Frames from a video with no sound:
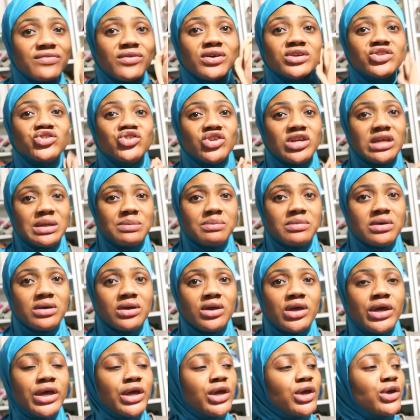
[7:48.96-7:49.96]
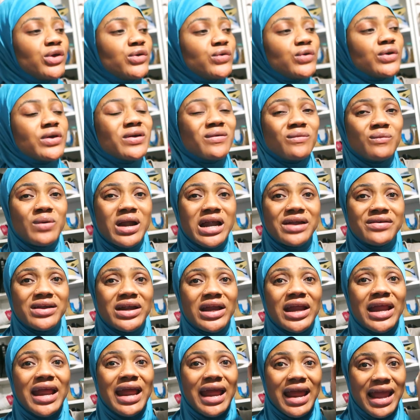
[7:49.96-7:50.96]
for gym. You can wear
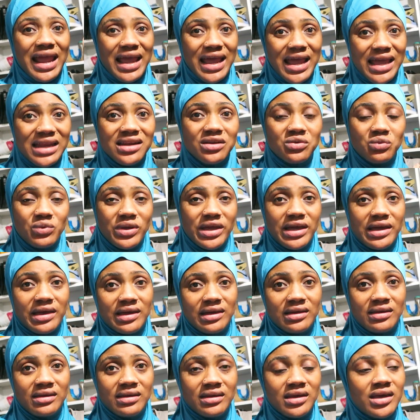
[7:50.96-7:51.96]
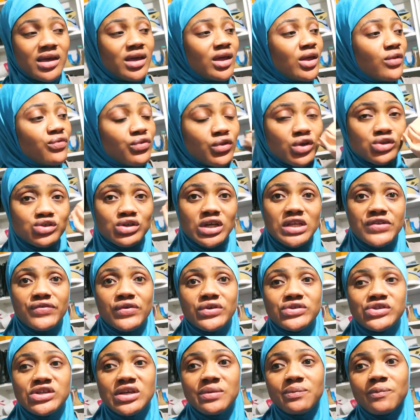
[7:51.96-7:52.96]
it anywhere. Not just
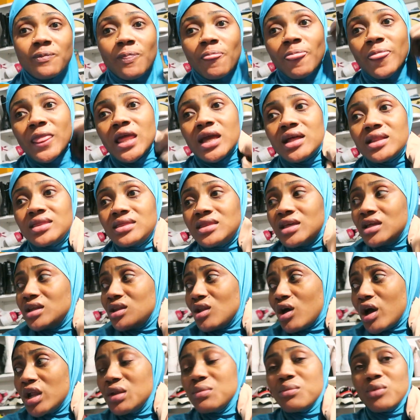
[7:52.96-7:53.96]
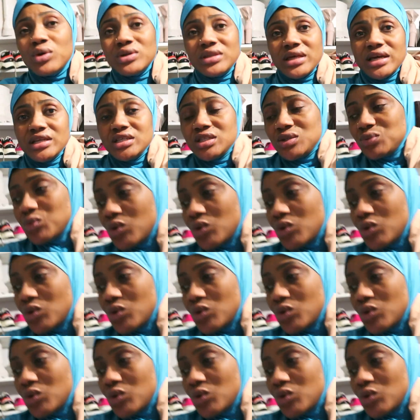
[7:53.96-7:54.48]
for gym. The non-modest